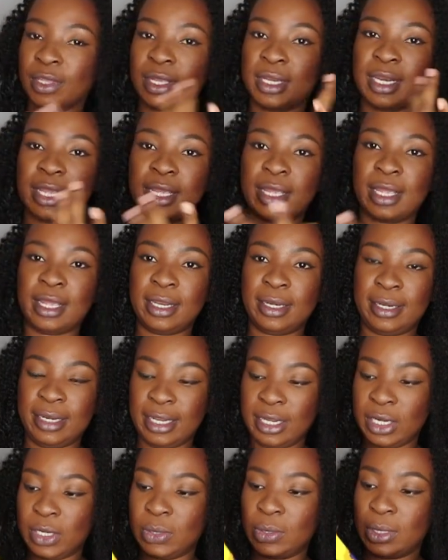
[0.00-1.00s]
like a hand
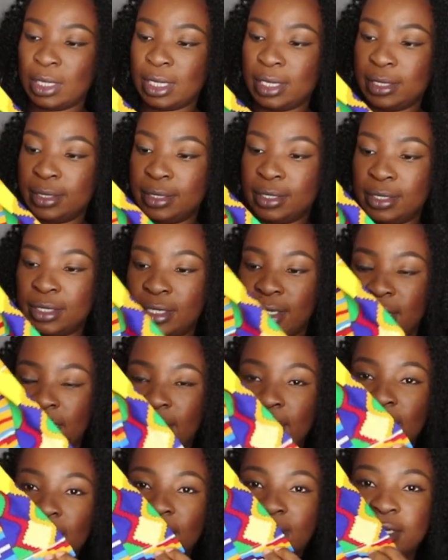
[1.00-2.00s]
needle
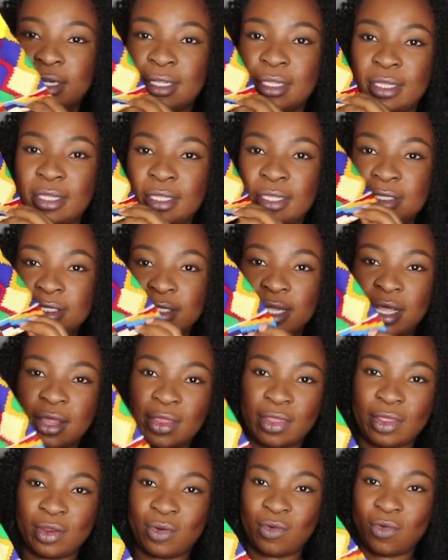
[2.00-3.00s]
and just
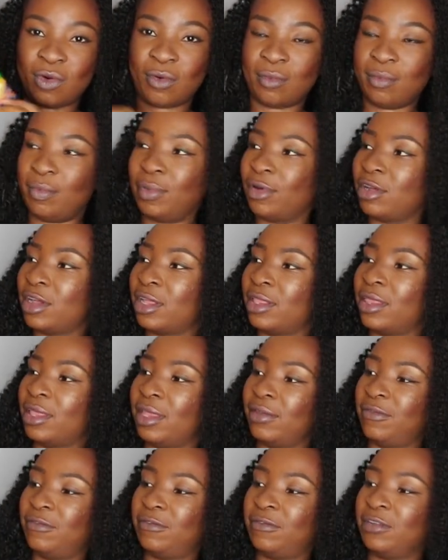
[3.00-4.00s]
add the romper.
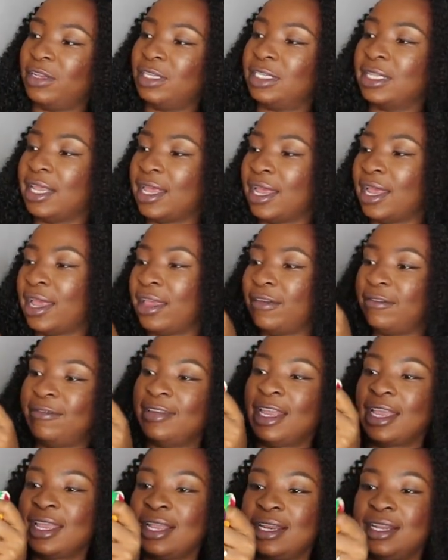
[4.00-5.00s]
They fit here. I have
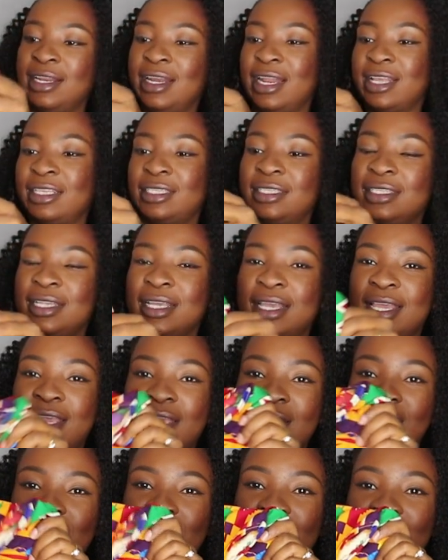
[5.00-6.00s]
like an elastic
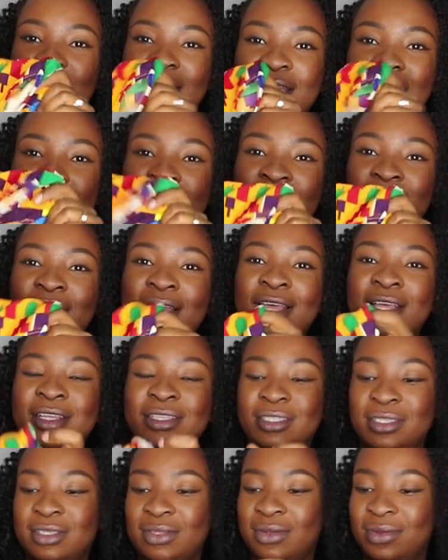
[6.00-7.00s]
here.
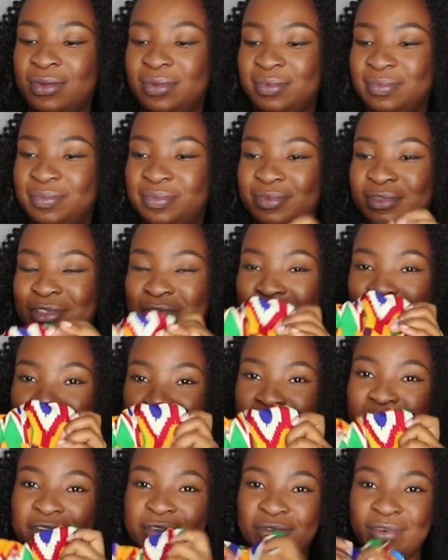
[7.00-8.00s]
So
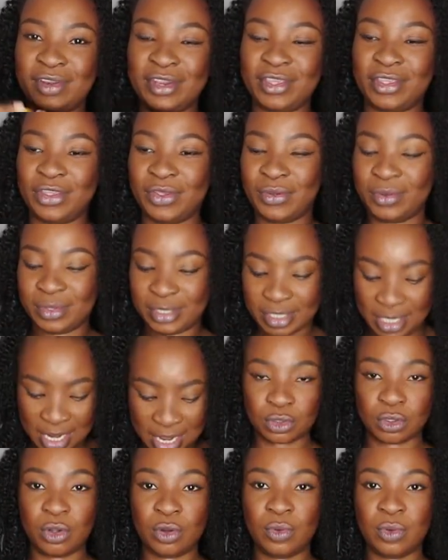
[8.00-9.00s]
really, really cute.
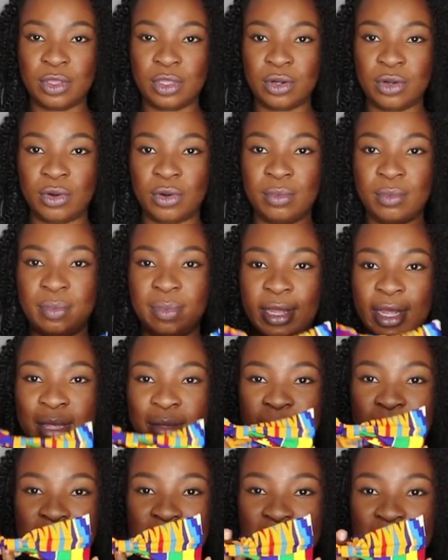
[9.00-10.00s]
To go with the romper,
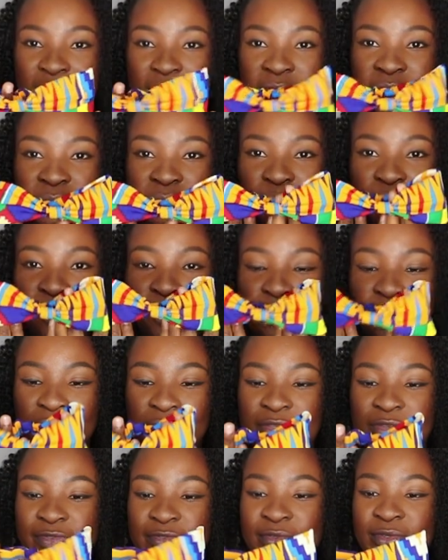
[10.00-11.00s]
I made like this
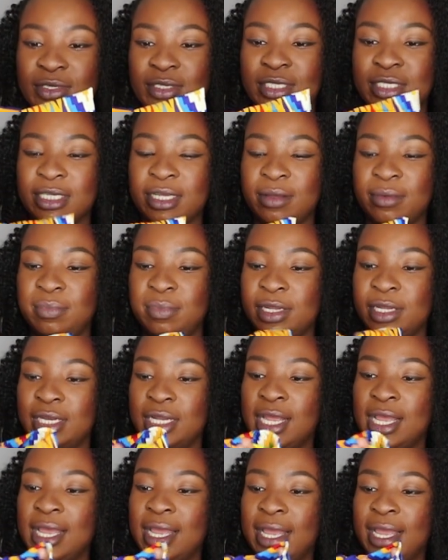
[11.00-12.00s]
beautiful
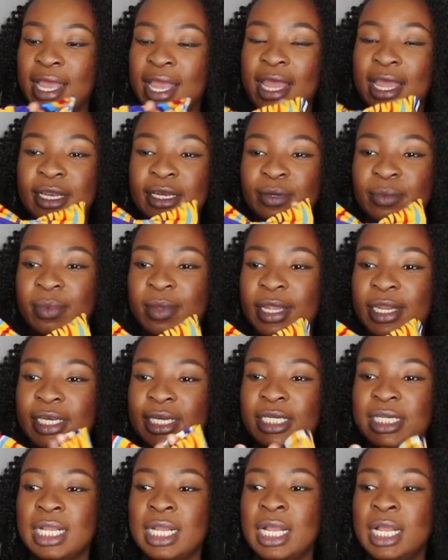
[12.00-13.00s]
turban
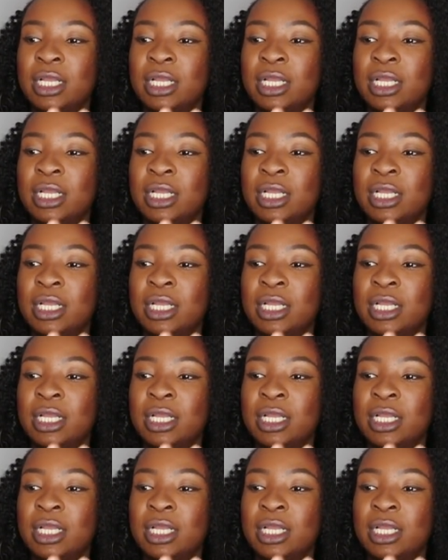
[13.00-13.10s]
headband.